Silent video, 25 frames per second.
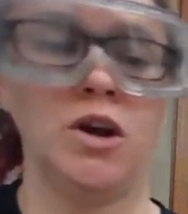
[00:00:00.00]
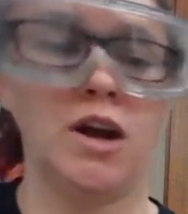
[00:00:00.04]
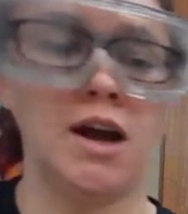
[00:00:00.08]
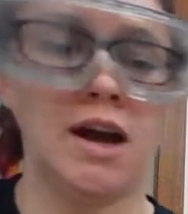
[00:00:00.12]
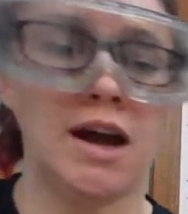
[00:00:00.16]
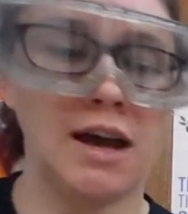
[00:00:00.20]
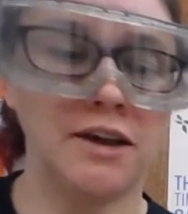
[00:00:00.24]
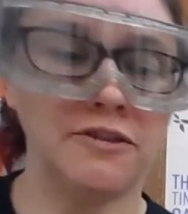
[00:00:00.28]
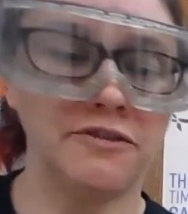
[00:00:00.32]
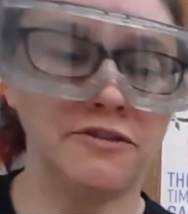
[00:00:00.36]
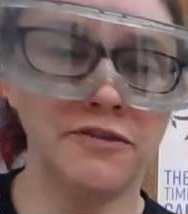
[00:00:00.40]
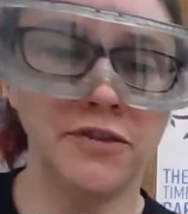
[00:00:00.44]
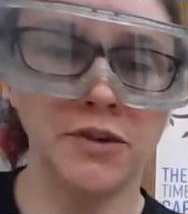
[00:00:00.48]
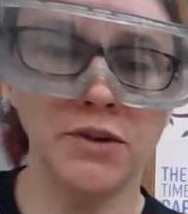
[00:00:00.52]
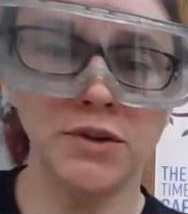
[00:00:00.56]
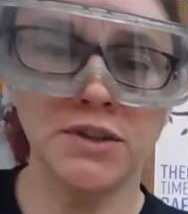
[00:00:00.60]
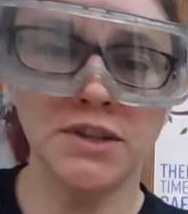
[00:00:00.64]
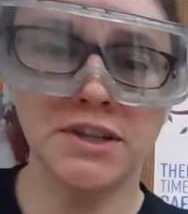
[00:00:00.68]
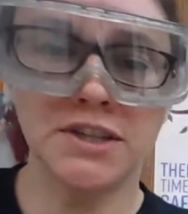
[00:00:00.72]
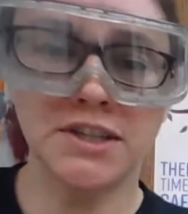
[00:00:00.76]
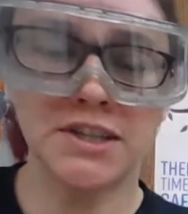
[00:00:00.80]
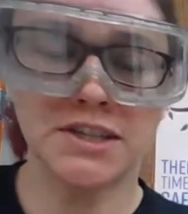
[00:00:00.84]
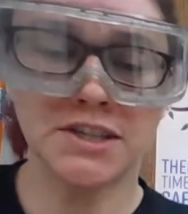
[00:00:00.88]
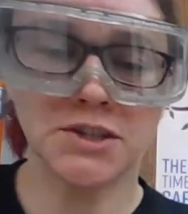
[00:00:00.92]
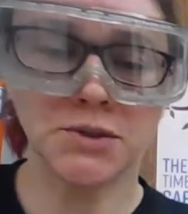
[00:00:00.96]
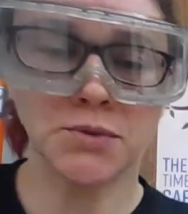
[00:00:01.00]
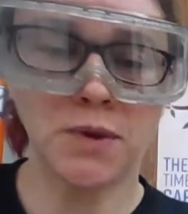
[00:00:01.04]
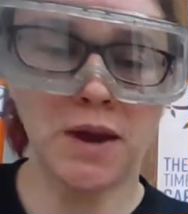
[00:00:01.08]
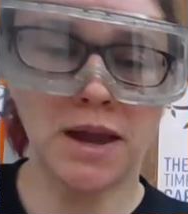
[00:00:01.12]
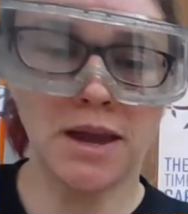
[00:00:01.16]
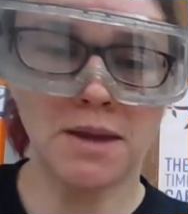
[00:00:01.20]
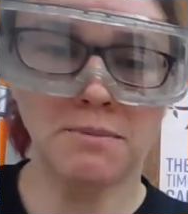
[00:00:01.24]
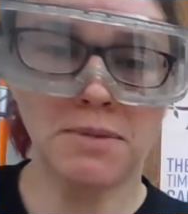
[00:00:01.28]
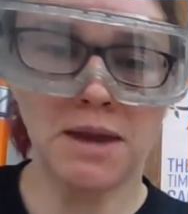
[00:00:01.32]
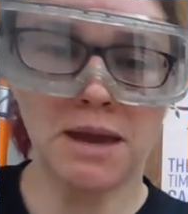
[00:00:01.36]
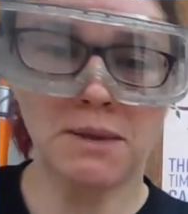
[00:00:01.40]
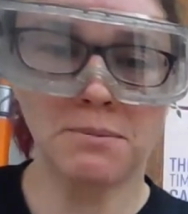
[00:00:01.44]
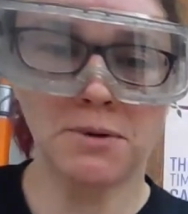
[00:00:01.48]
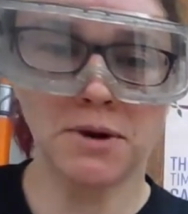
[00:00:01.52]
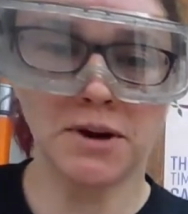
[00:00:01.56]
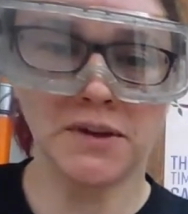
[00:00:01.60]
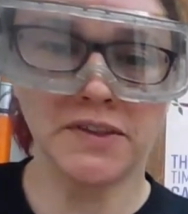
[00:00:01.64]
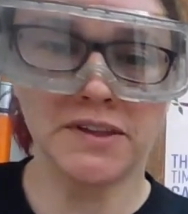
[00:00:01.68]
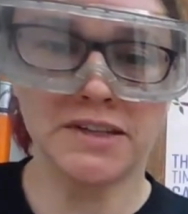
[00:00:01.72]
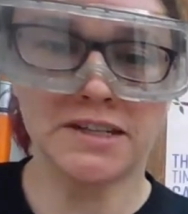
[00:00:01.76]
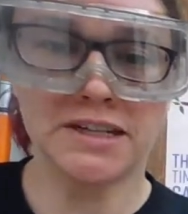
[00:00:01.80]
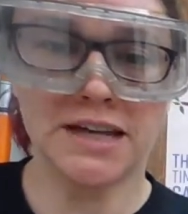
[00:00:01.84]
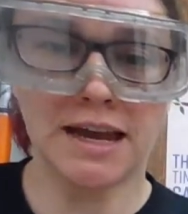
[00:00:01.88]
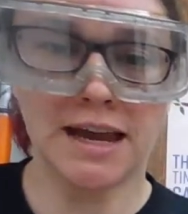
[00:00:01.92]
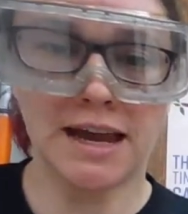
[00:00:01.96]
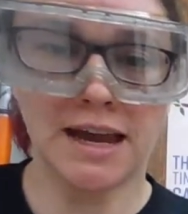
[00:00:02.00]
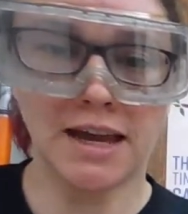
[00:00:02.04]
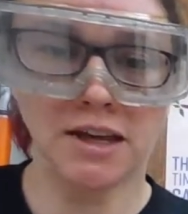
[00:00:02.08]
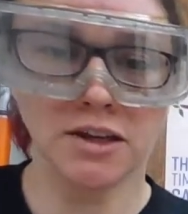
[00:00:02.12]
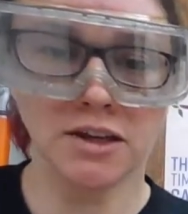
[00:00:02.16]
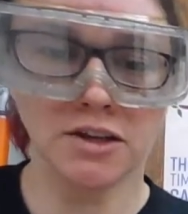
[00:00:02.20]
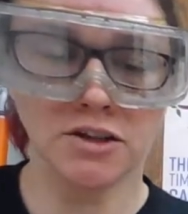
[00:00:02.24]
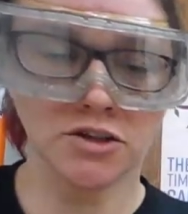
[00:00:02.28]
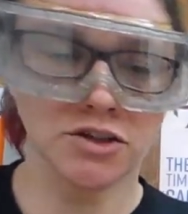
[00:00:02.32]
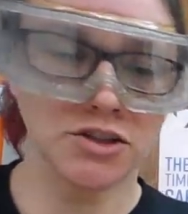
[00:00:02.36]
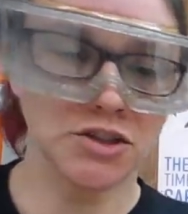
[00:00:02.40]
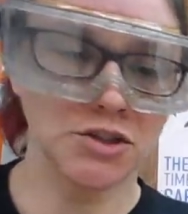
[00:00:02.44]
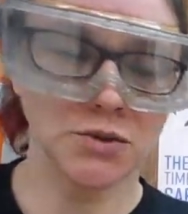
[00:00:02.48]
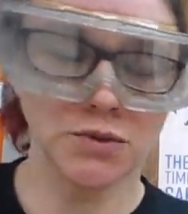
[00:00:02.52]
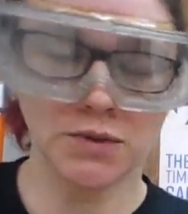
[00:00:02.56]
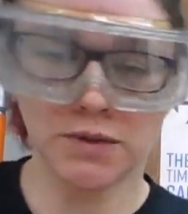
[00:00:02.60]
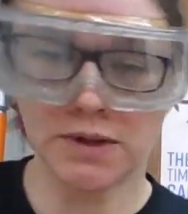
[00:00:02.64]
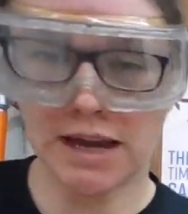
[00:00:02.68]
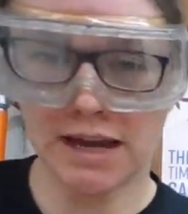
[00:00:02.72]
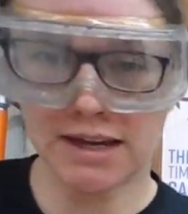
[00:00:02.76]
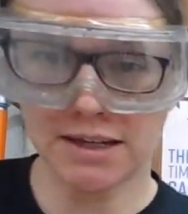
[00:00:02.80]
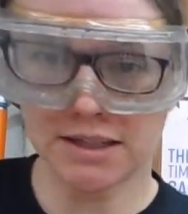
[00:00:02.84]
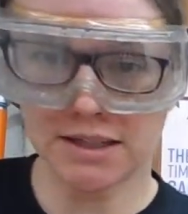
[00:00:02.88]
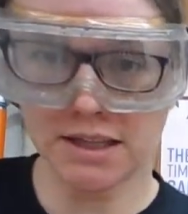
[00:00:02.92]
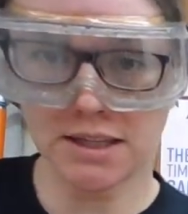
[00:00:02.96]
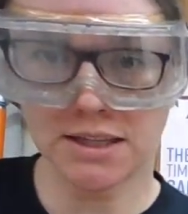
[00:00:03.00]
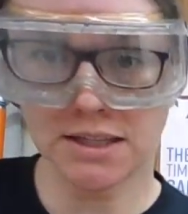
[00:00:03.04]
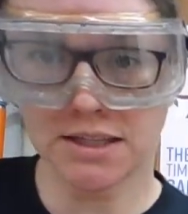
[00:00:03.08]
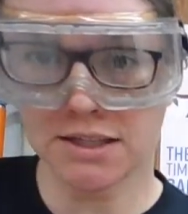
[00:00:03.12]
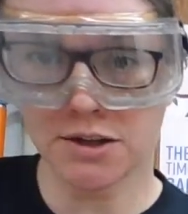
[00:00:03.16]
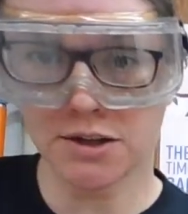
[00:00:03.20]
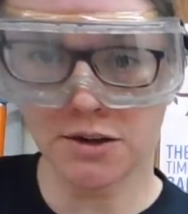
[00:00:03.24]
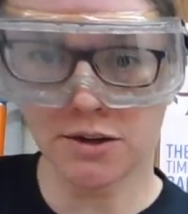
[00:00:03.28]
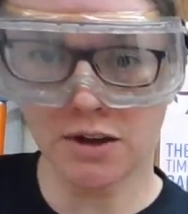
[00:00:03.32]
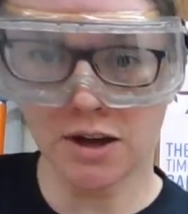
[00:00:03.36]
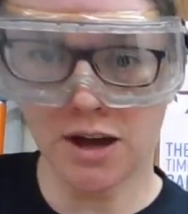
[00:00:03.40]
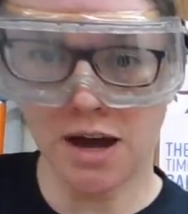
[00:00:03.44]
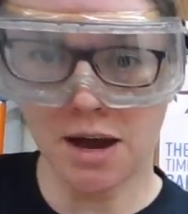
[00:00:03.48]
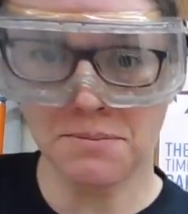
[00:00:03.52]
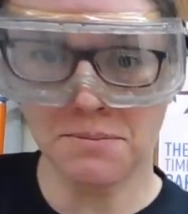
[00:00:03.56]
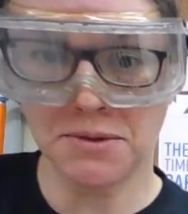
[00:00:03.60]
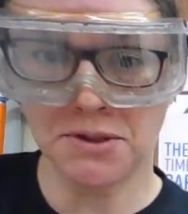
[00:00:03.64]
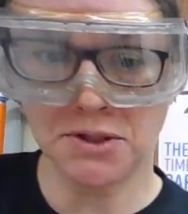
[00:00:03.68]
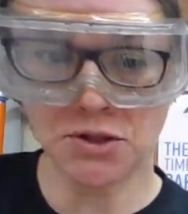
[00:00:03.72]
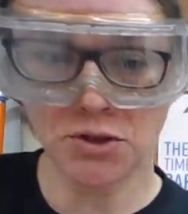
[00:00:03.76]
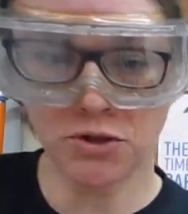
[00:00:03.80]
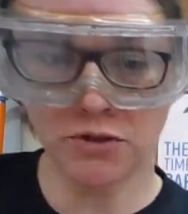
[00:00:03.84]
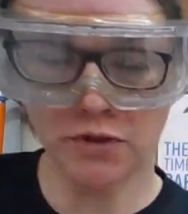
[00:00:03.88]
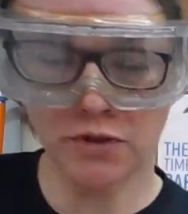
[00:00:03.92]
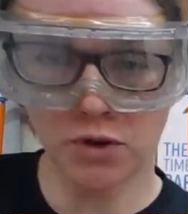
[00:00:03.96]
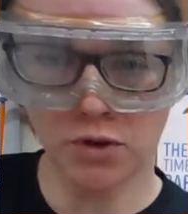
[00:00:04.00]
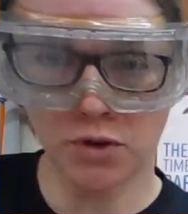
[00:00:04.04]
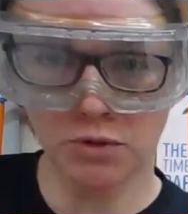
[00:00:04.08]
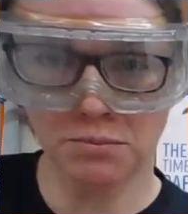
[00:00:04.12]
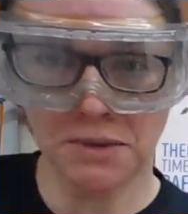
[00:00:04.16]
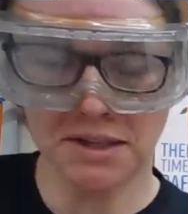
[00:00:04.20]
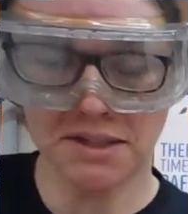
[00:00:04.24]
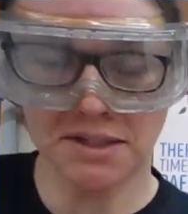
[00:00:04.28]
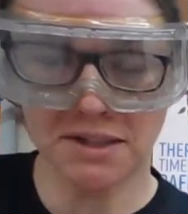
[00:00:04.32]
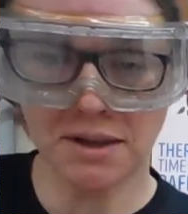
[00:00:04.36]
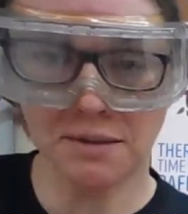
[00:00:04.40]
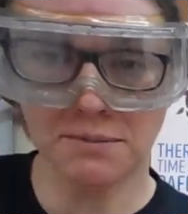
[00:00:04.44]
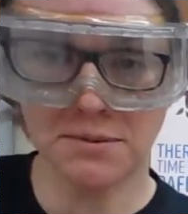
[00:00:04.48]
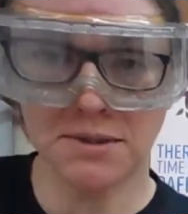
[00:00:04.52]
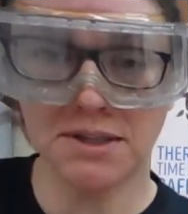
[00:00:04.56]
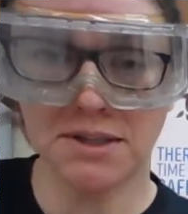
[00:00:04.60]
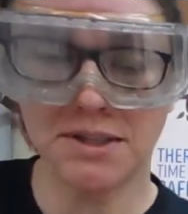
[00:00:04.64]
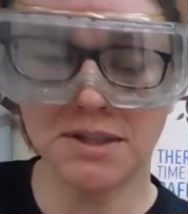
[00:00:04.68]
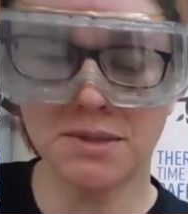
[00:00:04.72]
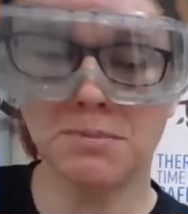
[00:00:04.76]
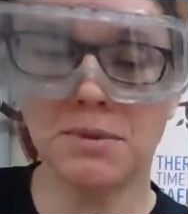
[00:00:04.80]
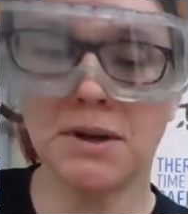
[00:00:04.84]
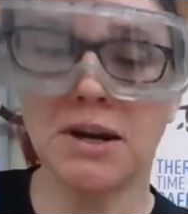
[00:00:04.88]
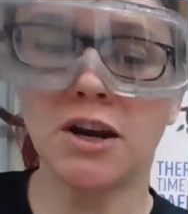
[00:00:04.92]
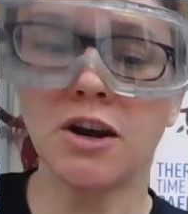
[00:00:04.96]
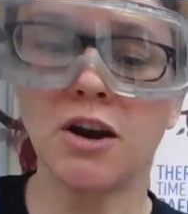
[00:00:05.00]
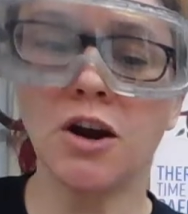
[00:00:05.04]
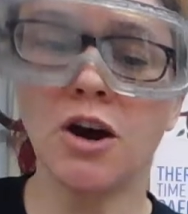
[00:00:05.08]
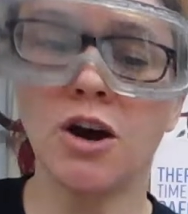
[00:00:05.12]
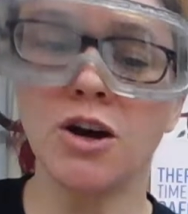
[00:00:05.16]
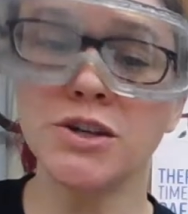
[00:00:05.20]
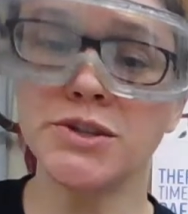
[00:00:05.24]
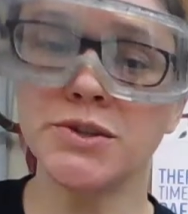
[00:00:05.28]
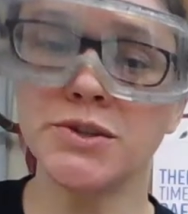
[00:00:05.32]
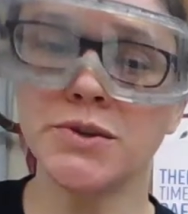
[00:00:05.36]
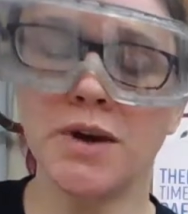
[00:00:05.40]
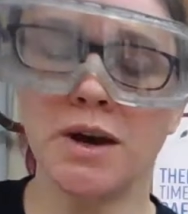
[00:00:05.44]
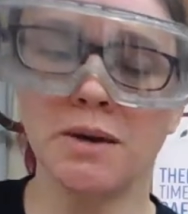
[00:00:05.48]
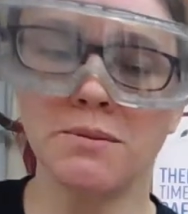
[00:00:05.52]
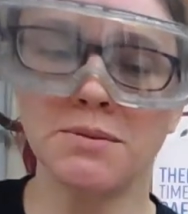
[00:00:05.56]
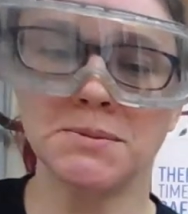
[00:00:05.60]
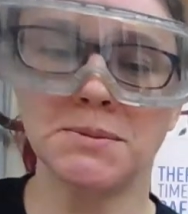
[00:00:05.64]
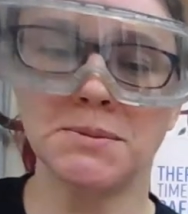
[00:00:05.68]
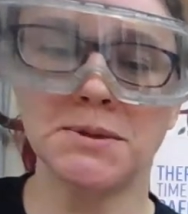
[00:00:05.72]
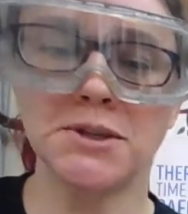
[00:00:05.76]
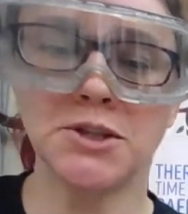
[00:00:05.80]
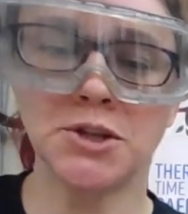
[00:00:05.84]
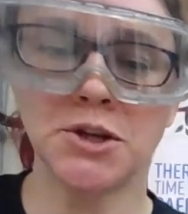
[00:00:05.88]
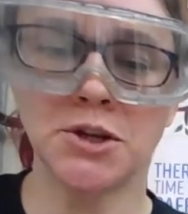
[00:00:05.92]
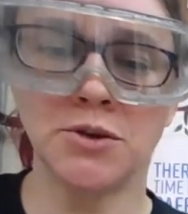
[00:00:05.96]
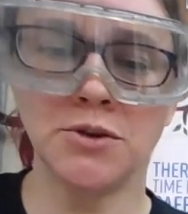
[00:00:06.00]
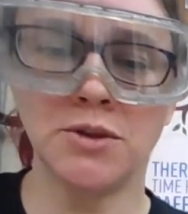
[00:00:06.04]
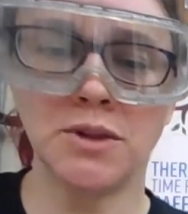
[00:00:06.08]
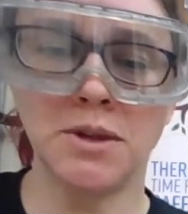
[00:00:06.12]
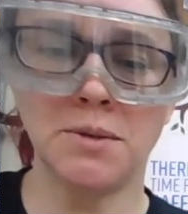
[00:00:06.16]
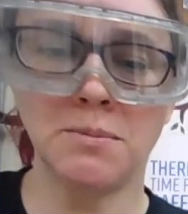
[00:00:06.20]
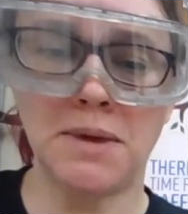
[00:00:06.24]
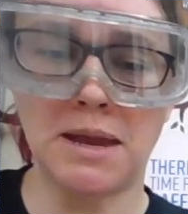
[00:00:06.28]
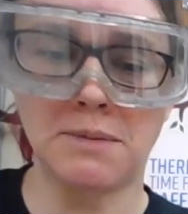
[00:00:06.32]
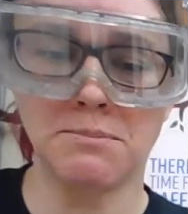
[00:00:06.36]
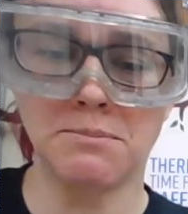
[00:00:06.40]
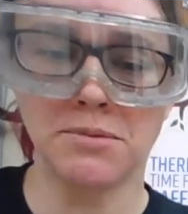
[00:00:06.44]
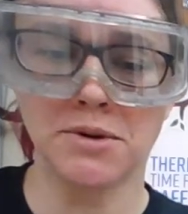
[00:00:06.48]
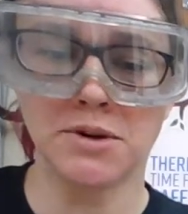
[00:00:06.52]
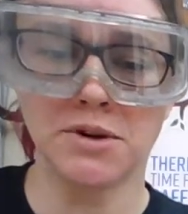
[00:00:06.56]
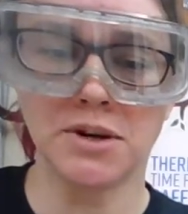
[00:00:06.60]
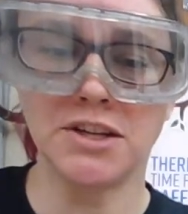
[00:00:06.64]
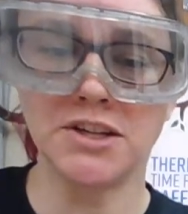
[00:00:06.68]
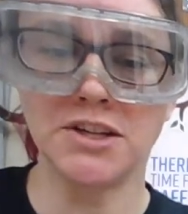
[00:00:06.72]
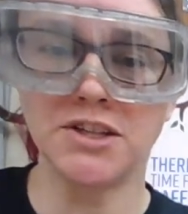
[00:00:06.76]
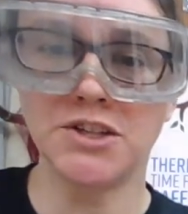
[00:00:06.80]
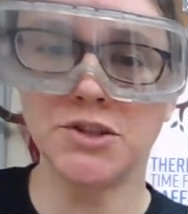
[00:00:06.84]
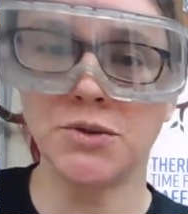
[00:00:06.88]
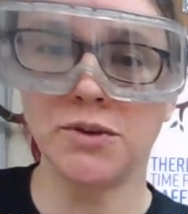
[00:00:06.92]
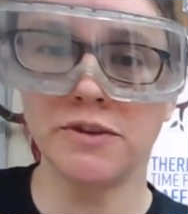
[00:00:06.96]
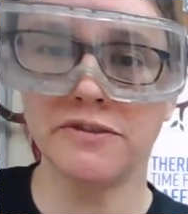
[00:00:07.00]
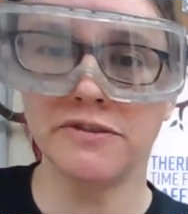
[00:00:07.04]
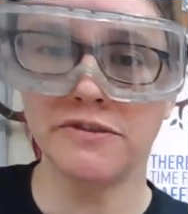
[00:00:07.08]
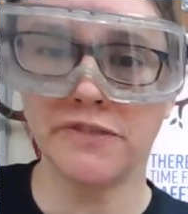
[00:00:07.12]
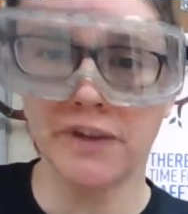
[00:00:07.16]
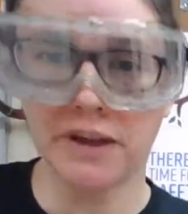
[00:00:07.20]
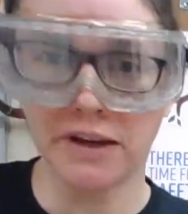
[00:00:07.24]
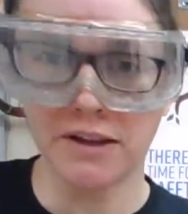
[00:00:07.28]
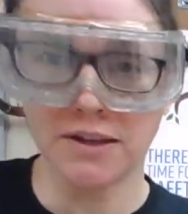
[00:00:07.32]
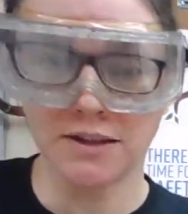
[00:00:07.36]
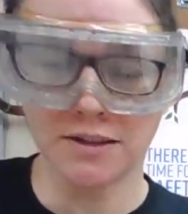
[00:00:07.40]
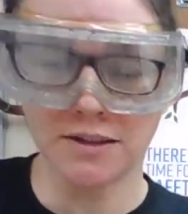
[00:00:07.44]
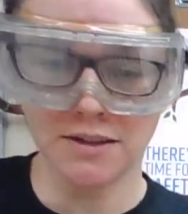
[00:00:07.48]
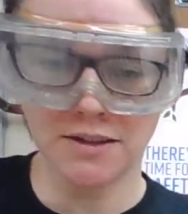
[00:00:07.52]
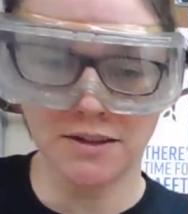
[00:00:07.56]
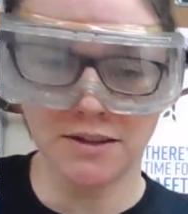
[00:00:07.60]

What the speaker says: I folded this weighing paper on the diagonal so it would act like this little cup and sort of hold my substance, but it also helps me turn the paper into a funnel,